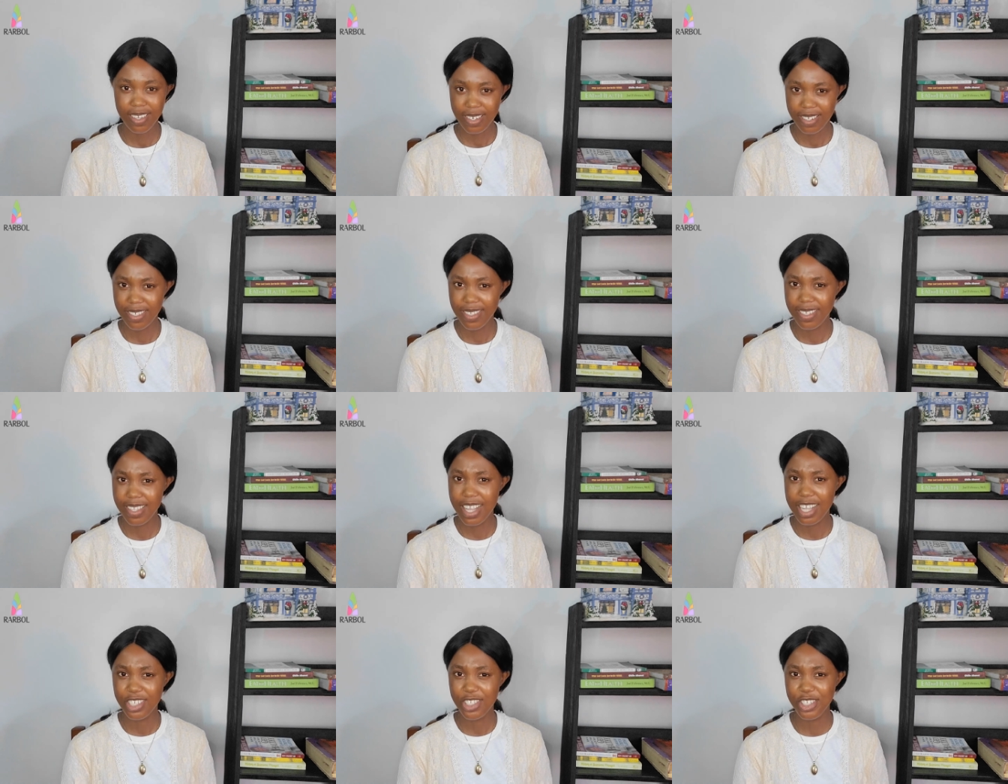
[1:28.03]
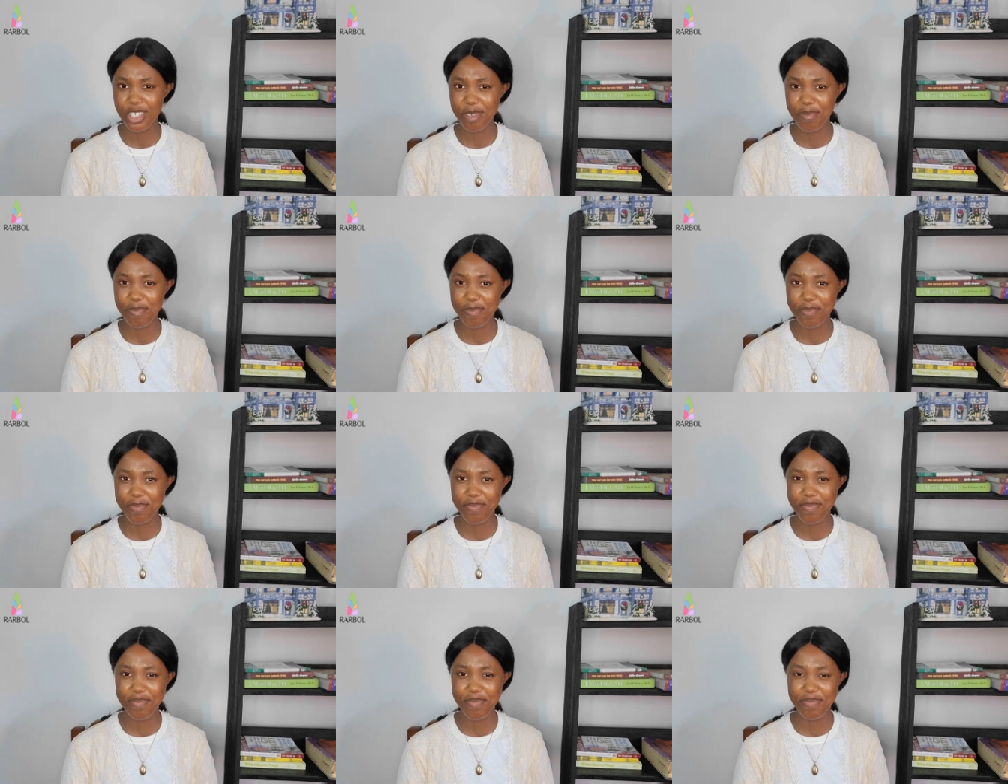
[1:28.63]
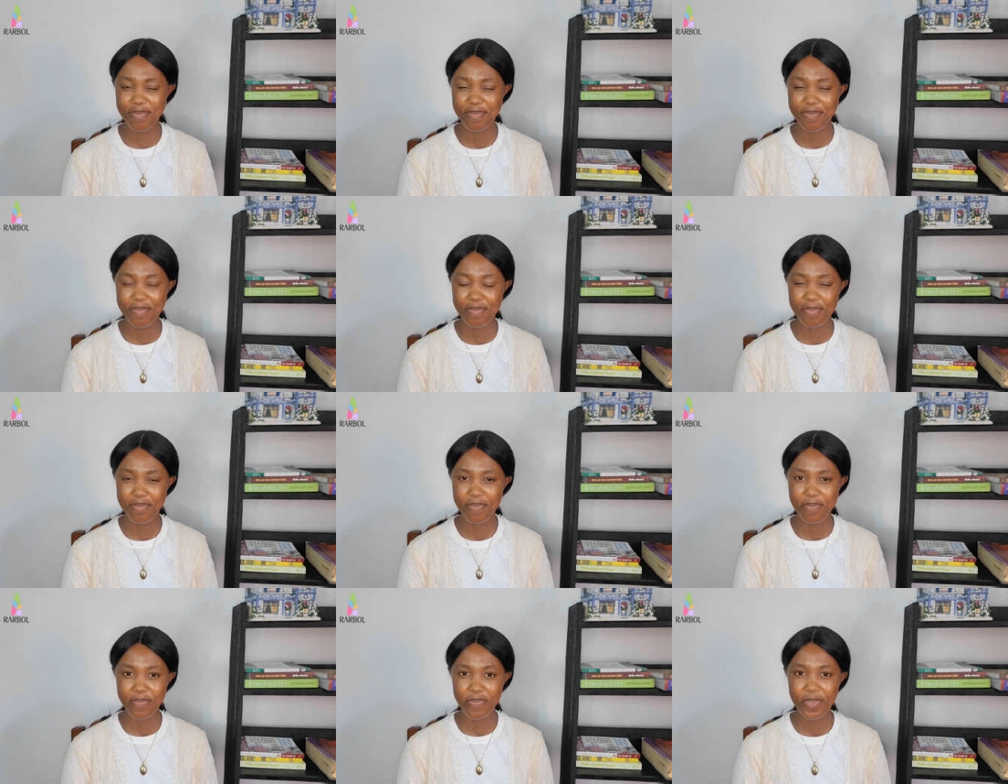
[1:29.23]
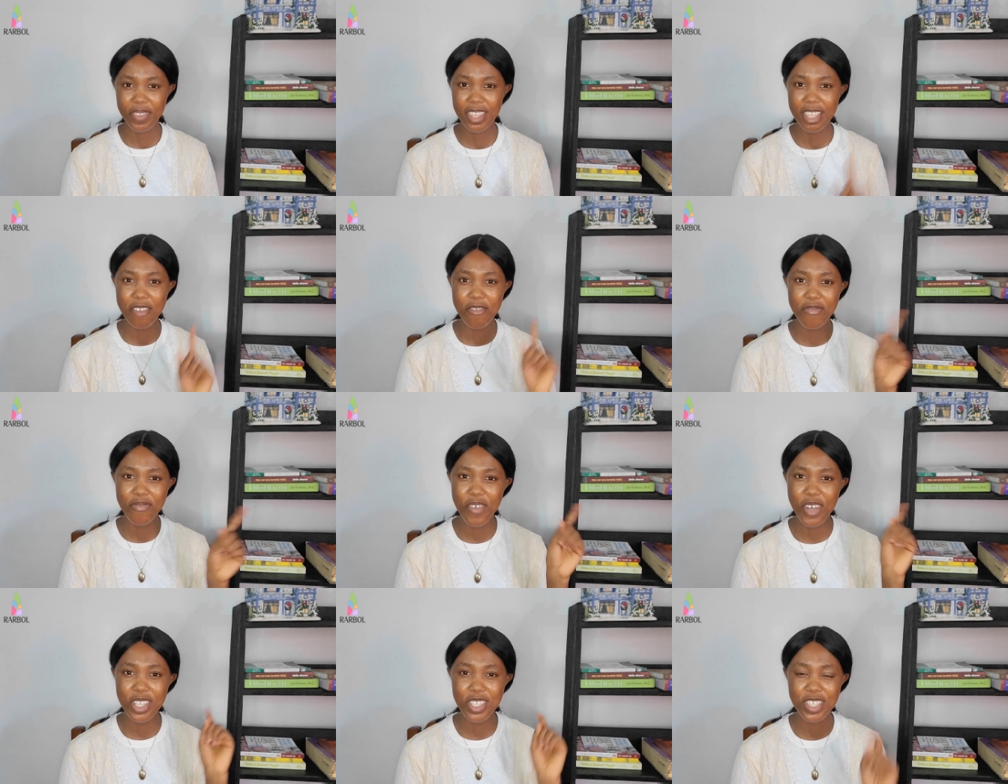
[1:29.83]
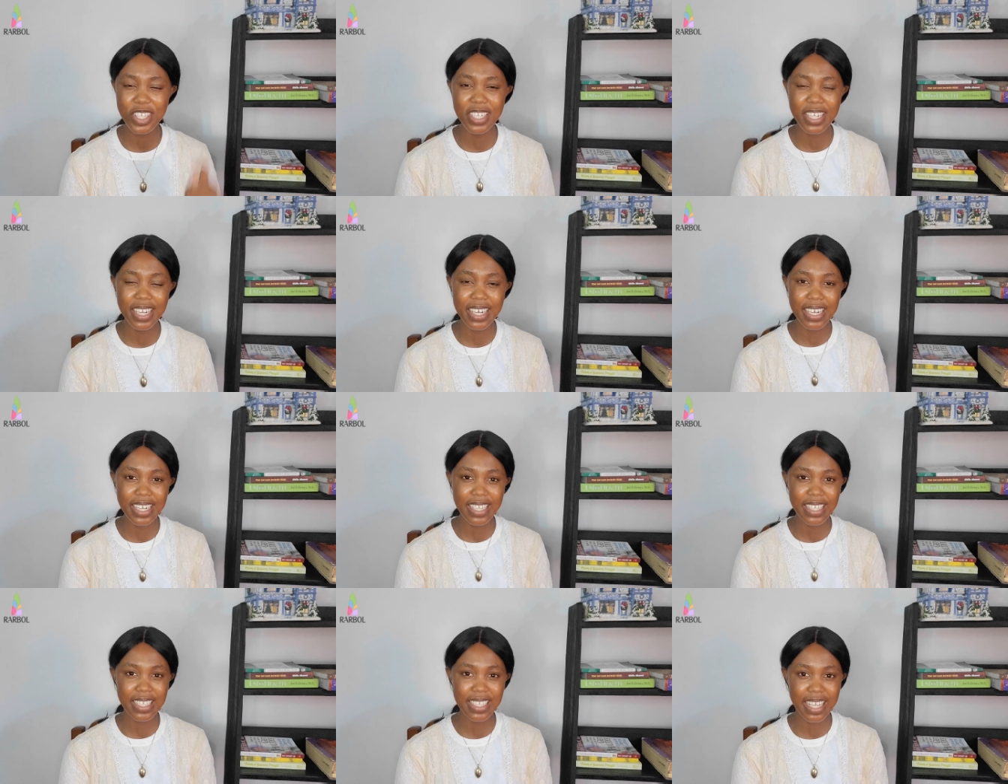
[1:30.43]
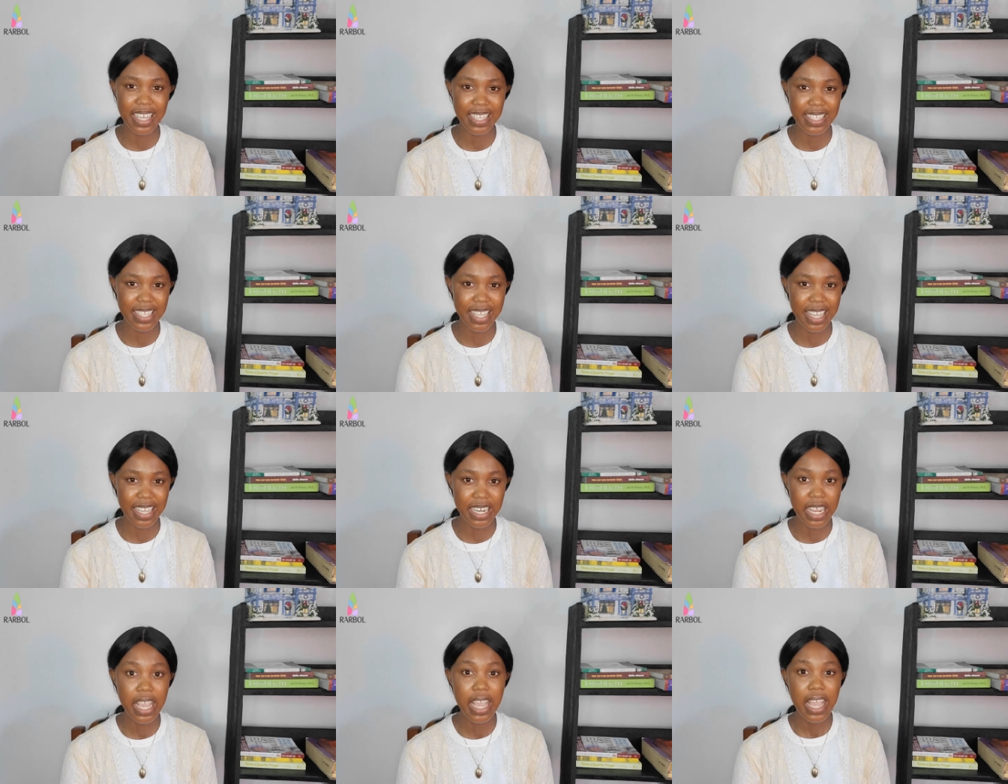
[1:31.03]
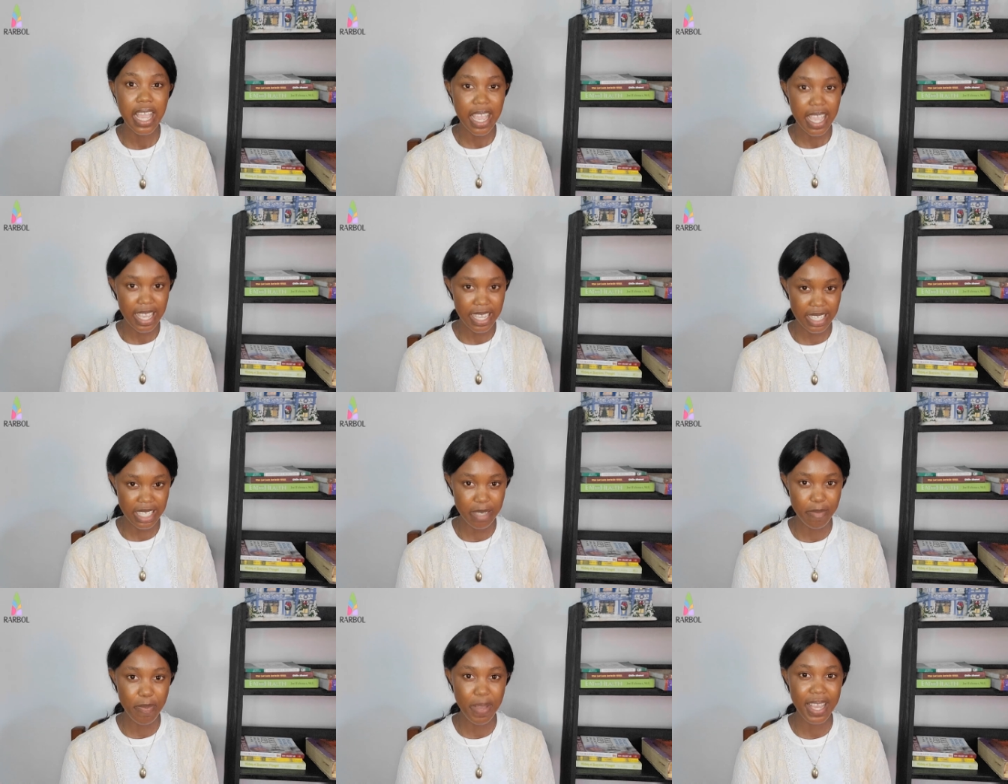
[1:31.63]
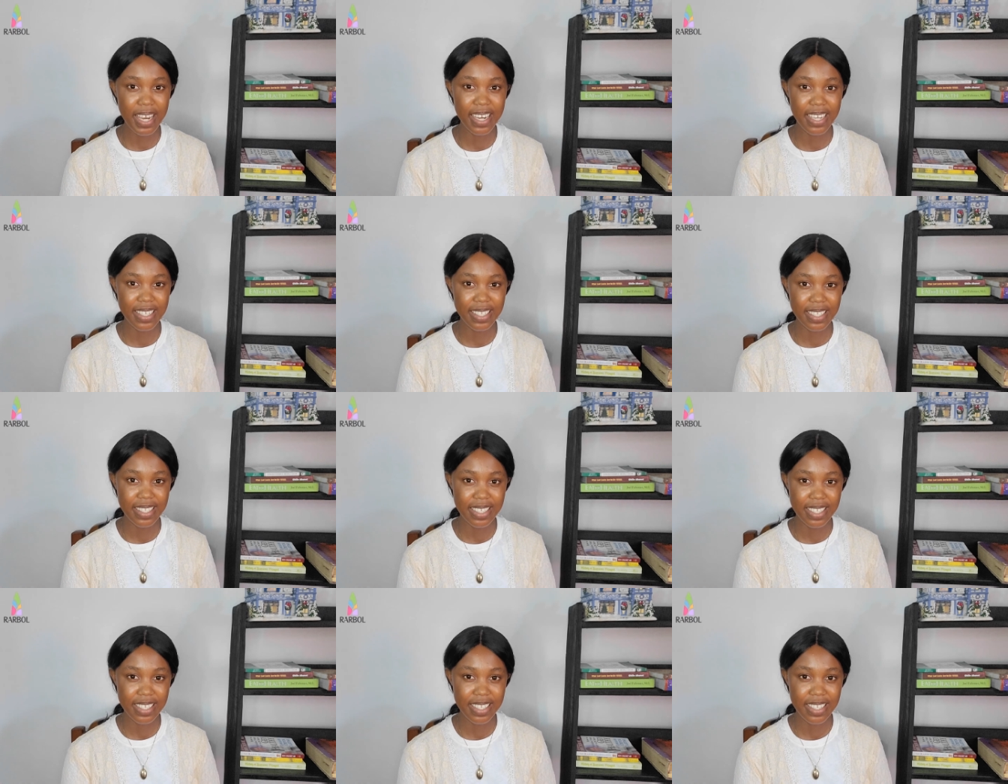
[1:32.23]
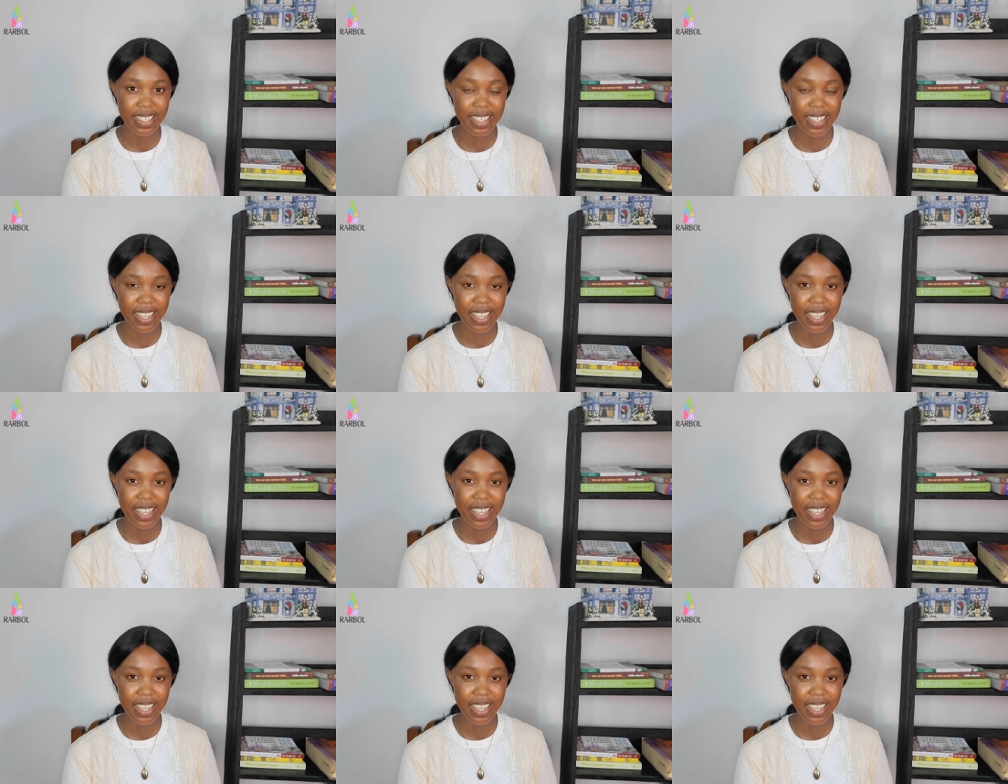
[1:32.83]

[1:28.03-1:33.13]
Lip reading: it's that cheap. The first on the list I said is balance.